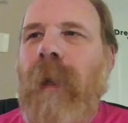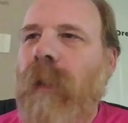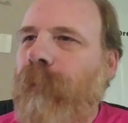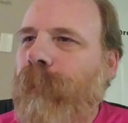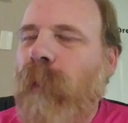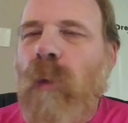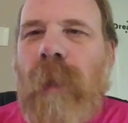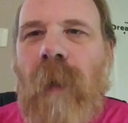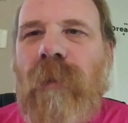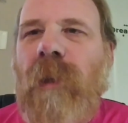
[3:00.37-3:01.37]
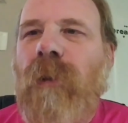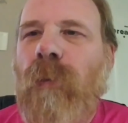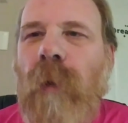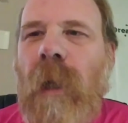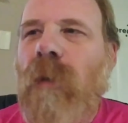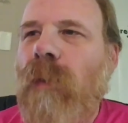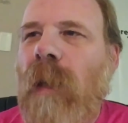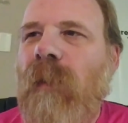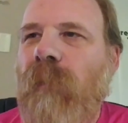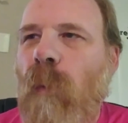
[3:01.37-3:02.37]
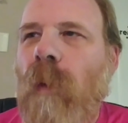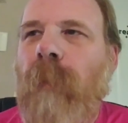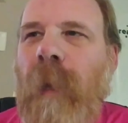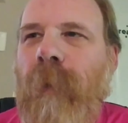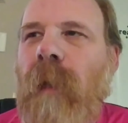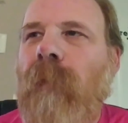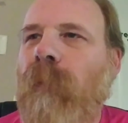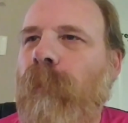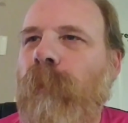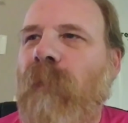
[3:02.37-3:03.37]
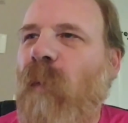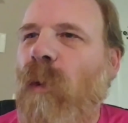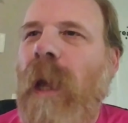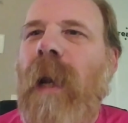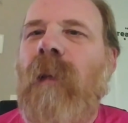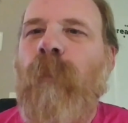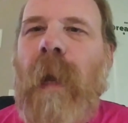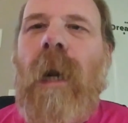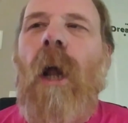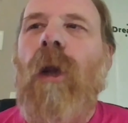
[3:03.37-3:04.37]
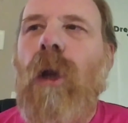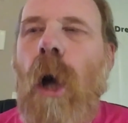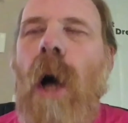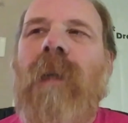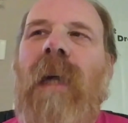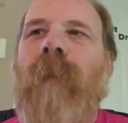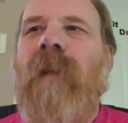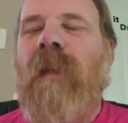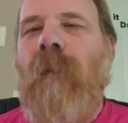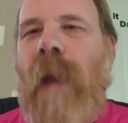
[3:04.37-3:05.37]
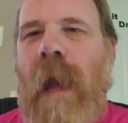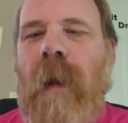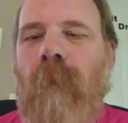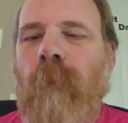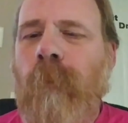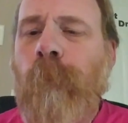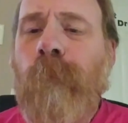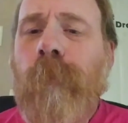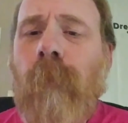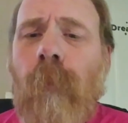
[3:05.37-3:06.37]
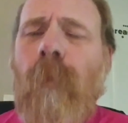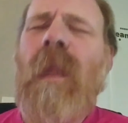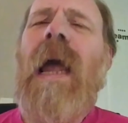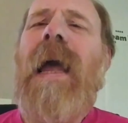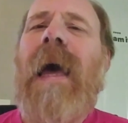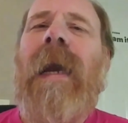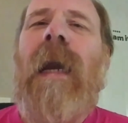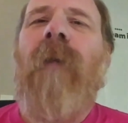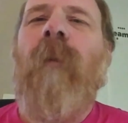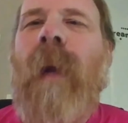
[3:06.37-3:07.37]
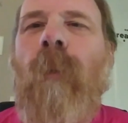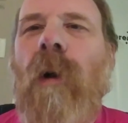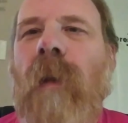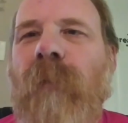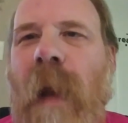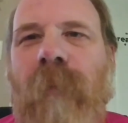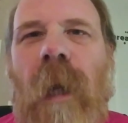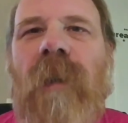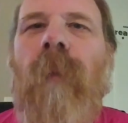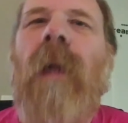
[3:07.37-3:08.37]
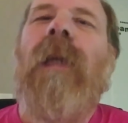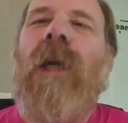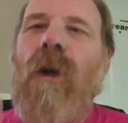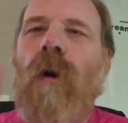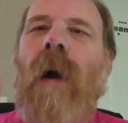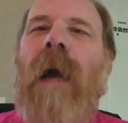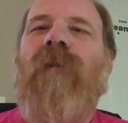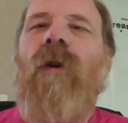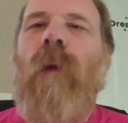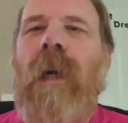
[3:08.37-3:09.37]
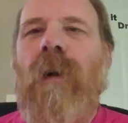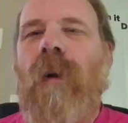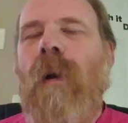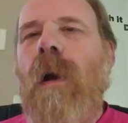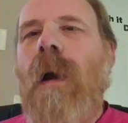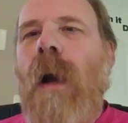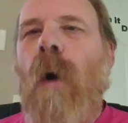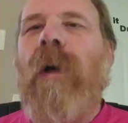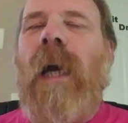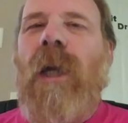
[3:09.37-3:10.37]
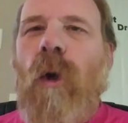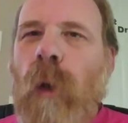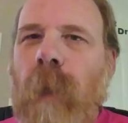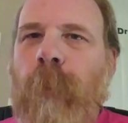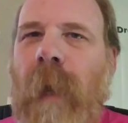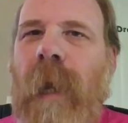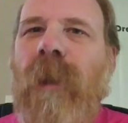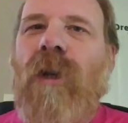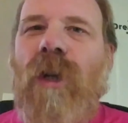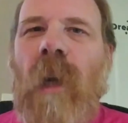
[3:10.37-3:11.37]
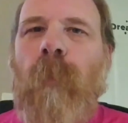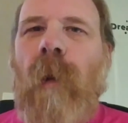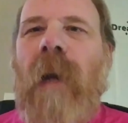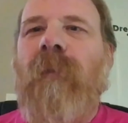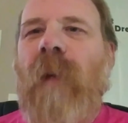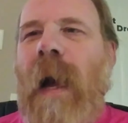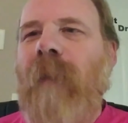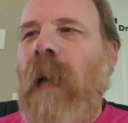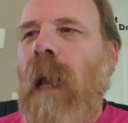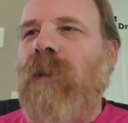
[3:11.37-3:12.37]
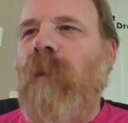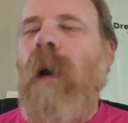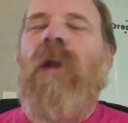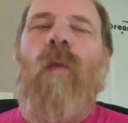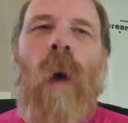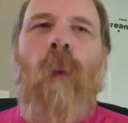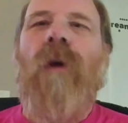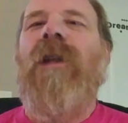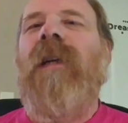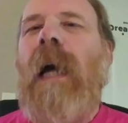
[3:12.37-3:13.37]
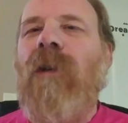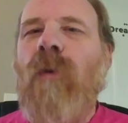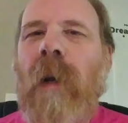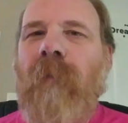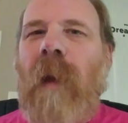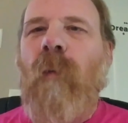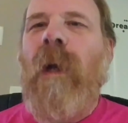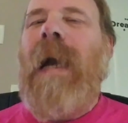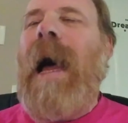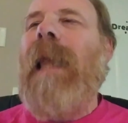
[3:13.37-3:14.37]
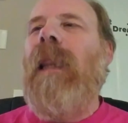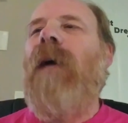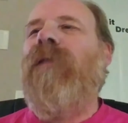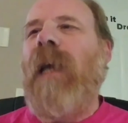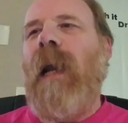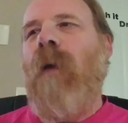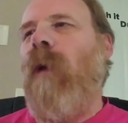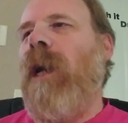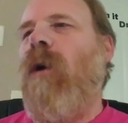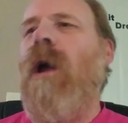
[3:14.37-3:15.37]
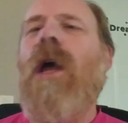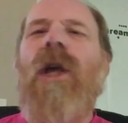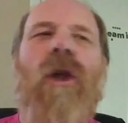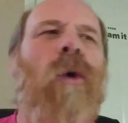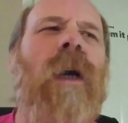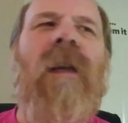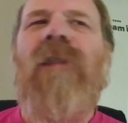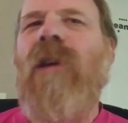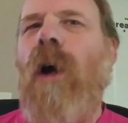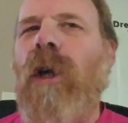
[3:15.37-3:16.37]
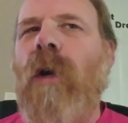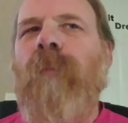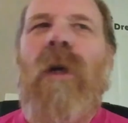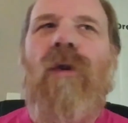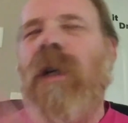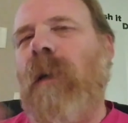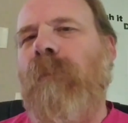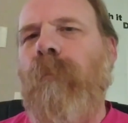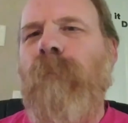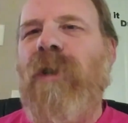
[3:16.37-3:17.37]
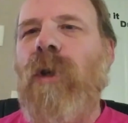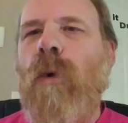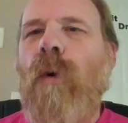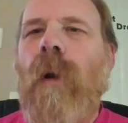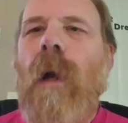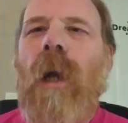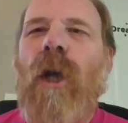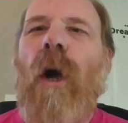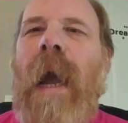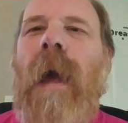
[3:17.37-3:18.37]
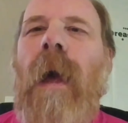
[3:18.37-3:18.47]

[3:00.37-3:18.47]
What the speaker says: it in 2003, 2004, maybe even before that. It's been a long time since I've had it. And I never pay more than $5 a month, and you don't have to either. Okay, you can pay the cheap rate, $5 a month, well worth $1.25 a week. I love satellite radio. You can listen to all your music, Zune, your